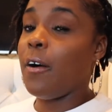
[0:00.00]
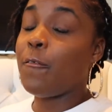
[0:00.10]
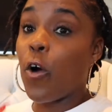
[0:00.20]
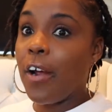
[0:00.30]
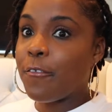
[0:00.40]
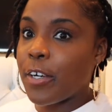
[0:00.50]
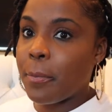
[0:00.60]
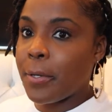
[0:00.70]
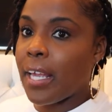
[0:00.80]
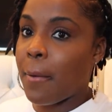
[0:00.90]
for our free
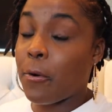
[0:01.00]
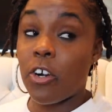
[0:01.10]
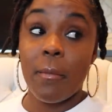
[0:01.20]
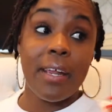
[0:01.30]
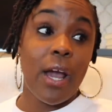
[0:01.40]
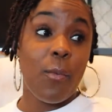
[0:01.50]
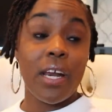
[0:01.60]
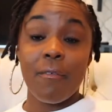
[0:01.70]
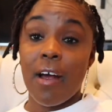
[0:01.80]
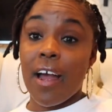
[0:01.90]
pre-K program, and at one
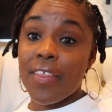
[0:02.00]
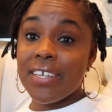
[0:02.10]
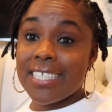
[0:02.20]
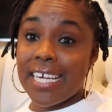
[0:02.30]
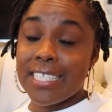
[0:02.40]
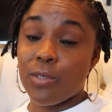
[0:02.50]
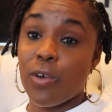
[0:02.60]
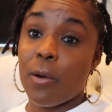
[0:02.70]
of our other sites